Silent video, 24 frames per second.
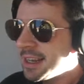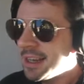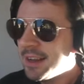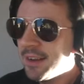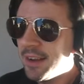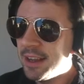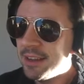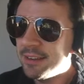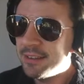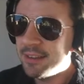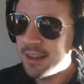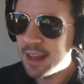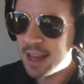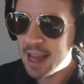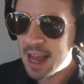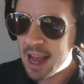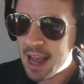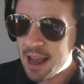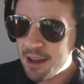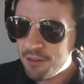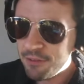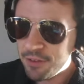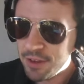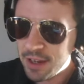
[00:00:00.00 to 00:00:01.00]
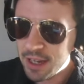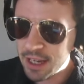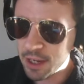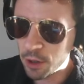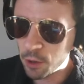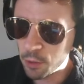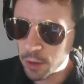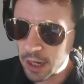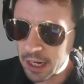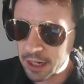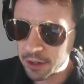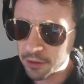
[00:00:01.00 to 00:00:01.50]
is have here,
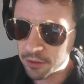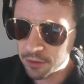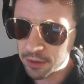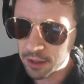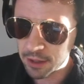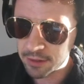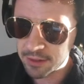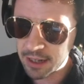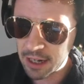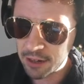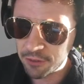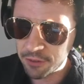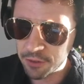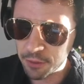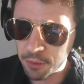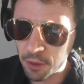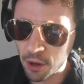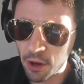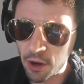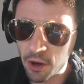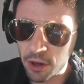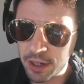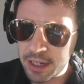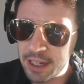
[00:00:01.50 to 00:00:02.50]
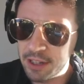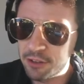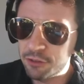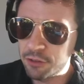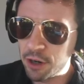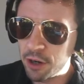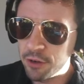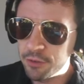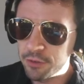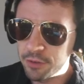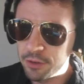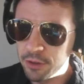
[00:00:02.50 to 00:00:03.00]
oh hang on, attack from, oh
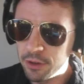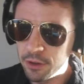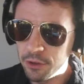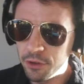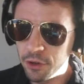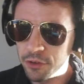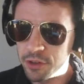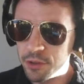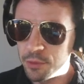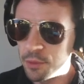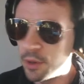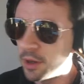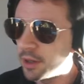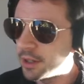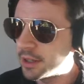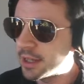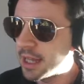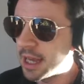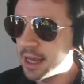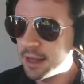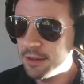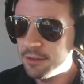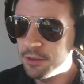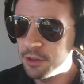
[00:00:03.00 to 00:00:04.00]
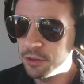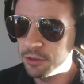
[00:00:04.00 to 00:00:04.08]
Kidsgrove knocked it wide there,